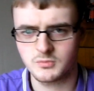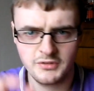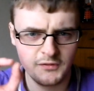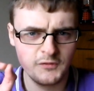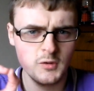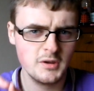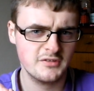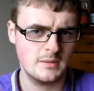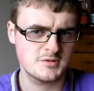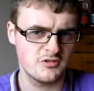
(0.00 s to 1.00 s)
with a few
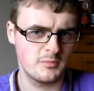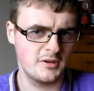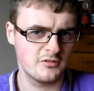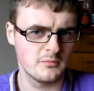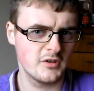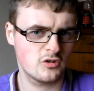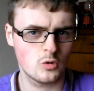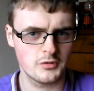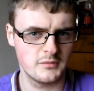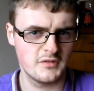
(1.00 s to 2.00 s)
exceptions being some
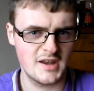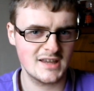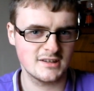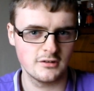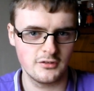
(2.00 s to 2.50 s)
Victorian vernacular